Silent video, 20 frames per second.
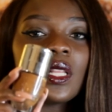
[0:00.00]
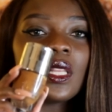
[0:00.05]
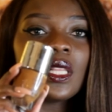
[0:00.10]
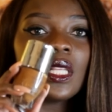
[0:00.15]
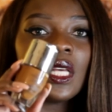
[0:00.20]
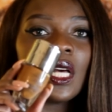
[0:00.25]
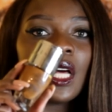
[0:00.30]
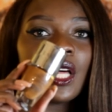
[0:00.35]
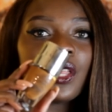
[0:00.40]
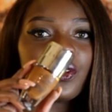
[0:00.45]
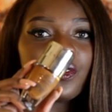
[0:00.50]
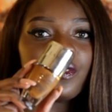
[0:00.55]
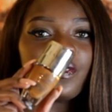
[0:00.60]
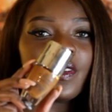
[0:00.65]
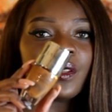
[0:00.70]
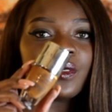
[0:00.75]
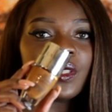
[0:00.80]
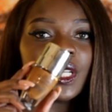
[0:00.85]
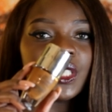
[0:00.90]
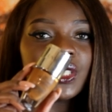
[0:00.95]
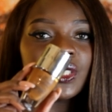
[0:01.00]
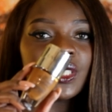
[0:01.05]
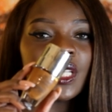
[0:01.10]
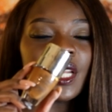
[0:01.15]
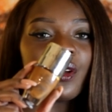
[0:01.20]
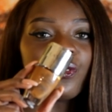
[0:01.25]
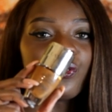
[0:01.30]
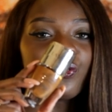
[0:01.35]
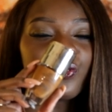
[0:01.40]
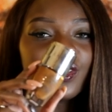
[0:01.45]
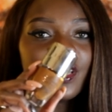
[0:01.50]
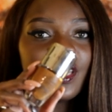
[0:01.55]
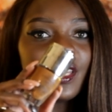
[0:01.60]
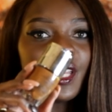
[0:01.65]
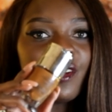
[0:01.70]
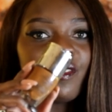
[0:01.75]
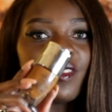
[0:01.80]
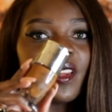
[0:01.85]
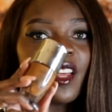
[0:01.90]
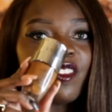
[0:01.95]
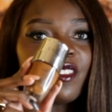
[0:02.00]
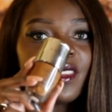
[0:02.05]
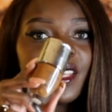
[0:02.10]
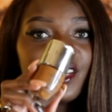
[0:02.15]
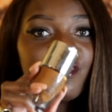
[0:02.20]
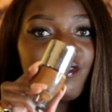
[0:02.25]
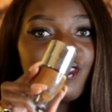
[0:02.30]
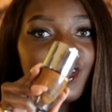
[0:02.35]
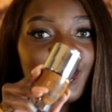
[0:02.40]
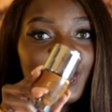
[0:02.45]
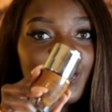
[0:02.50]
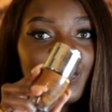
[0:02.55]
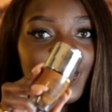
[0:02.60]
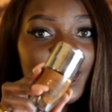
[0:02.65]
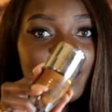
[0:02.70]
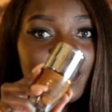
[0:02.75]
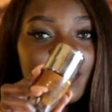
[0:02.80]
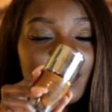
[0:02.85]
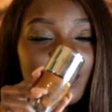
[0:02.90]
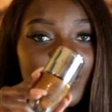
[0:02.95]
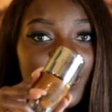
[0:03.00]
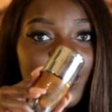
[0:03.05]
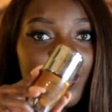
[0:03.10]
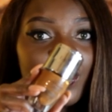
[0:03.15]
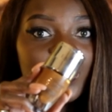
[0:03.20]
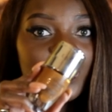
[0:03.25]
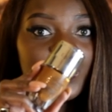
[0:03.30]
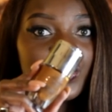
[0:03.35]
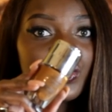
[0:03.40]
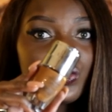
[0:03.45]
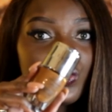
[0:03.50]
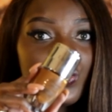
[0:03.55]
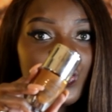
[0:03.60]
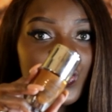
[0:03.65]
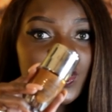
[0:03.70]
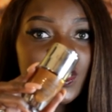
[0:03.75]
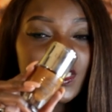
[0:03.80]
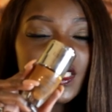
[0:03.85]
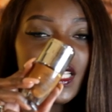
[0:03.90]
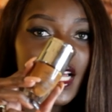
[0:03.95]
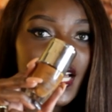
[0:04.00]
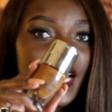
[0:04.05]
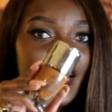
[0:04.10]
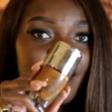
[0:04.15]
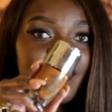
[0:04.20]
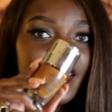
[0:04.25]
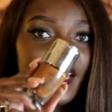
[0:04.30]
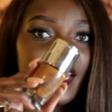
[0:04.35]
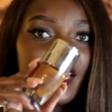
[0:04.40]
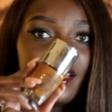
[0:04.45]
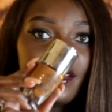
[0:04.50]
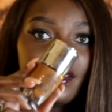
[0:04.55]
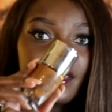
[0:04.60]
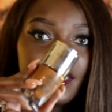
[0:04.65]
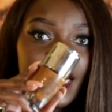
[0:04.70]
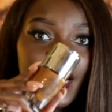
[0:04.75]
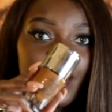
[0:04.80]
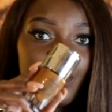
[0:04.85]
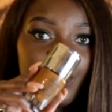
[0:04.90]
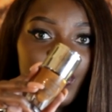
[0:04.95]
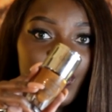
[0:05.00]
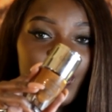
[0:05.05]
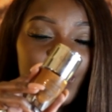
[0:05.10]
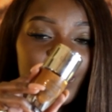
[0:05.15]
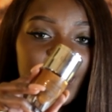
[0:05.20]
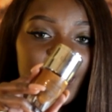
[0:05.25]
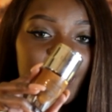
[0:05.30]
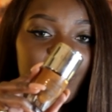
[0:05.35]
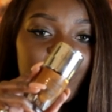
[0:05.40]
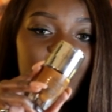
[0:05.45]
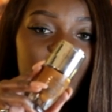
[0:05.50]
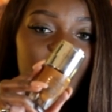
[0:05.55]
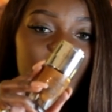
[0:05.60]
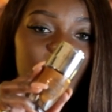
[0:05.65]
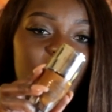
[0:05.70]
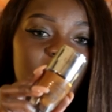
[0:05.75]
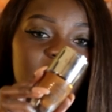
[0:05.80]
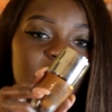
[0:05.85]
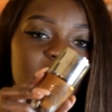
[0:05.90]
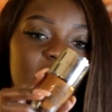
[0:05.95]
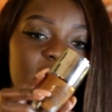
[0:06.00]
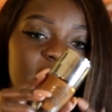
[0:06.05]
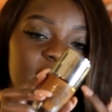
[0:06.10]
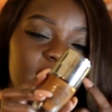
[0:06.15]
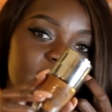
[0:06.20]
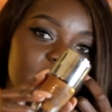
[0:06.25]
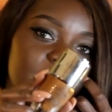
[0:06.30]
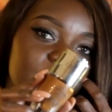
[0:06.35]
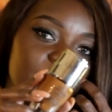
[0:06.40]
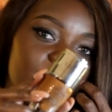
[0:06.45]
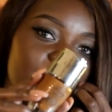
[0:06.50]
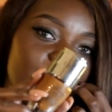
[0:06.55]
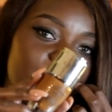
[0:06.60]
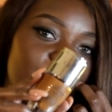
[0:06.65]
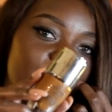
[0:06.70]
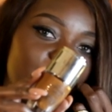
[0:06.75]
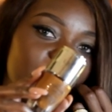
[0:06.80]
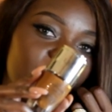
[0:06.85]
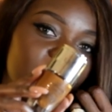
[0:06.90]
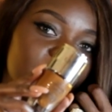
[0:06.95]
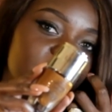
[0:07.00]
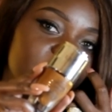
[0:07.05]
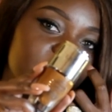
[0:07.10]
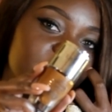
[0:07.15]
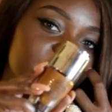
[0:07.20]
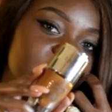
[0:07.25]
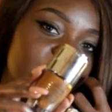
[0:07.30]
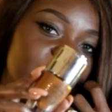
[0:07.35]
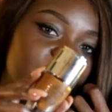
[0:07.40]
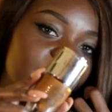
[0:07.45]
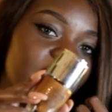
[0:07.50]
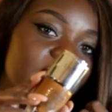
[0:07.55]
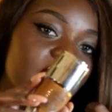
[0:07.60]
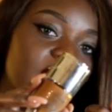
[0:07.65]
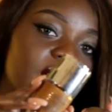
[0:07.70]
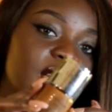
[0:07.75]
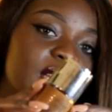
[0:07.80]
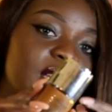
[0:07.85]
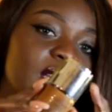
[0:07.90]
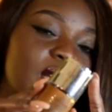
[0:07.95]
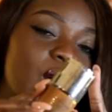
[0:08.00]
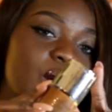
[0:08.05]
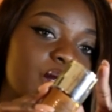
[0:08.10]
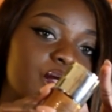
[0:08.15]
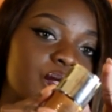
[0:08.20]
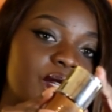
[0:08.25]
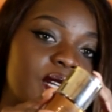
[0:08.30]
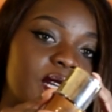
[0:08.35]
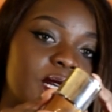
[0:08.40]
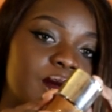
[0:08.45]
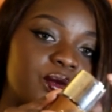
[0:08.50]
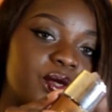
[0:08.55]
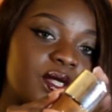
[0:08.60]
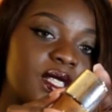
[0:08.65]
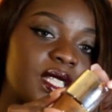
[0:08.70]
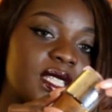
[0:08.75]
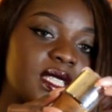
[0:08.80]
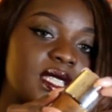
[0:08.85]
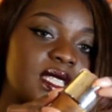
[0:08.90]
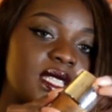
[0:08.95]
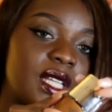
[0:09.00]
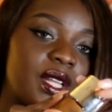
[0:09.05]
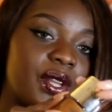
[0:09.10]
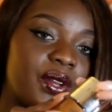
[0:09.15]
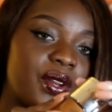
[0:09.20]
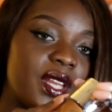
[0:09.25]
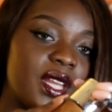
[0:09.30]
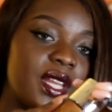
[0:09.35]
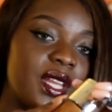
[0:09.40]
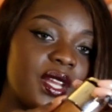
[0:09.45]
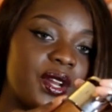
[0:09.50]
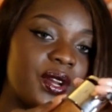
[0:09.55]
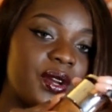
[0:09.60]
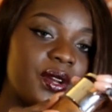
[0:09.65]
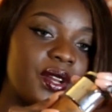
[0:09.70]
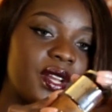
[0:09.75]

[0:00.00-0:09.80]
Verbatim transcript: the other foundation that I really love, and I did a video about this one also, which is gorgeous, I'll have that down below in the info box, is the Lancome Teint Visionnaire, and it also comes with a concealer here